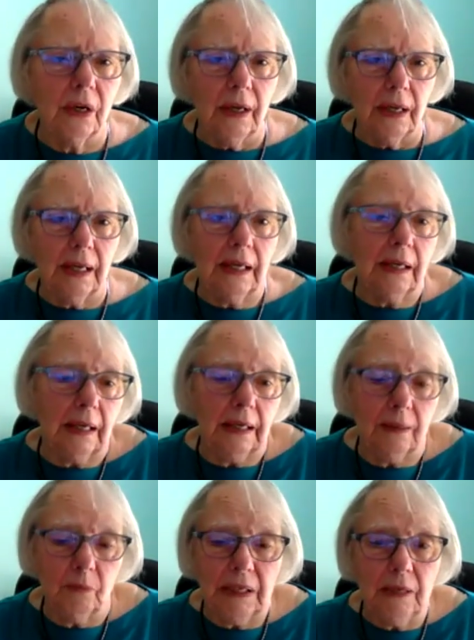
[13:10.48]
And
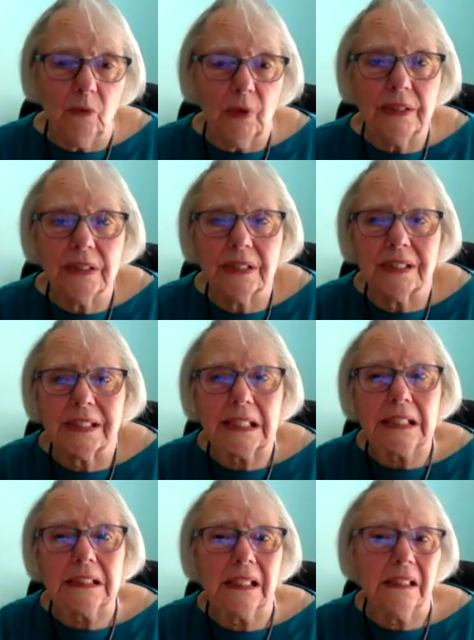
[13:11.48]
in many ways, it's
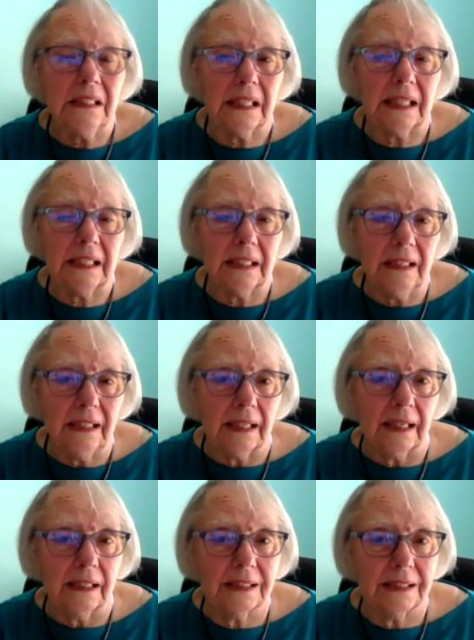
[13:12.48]
the little kid in
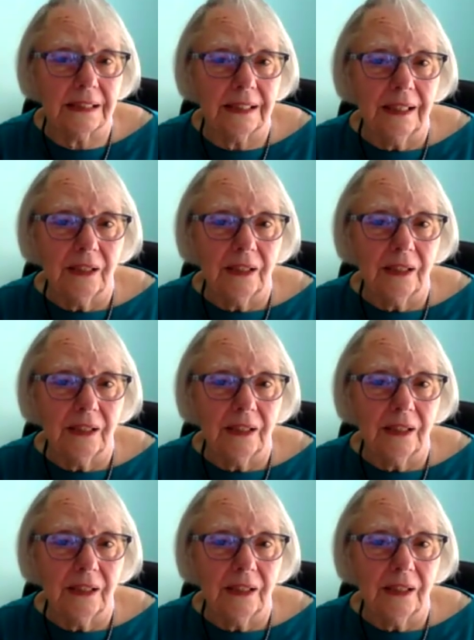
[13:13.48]
us.